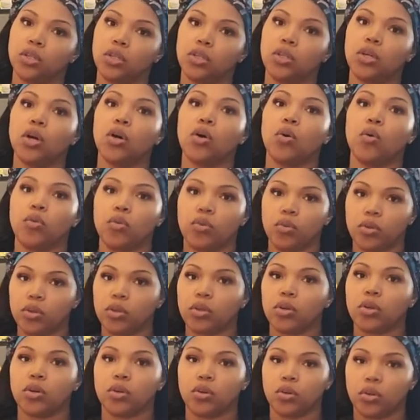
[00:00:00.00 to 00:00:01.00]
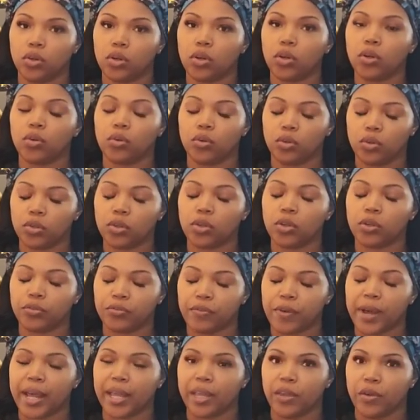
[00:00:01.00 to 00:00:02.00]
go go go go
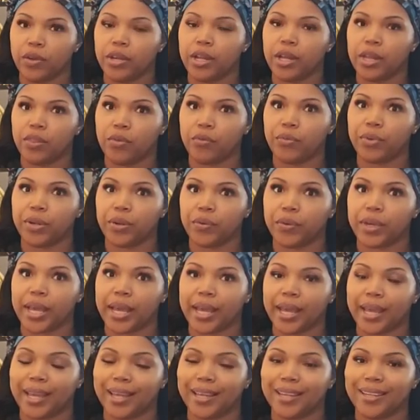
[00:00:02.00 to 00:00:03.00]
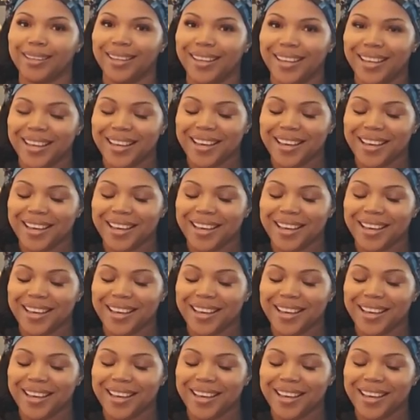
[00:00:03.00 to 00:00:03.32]
find you another one okay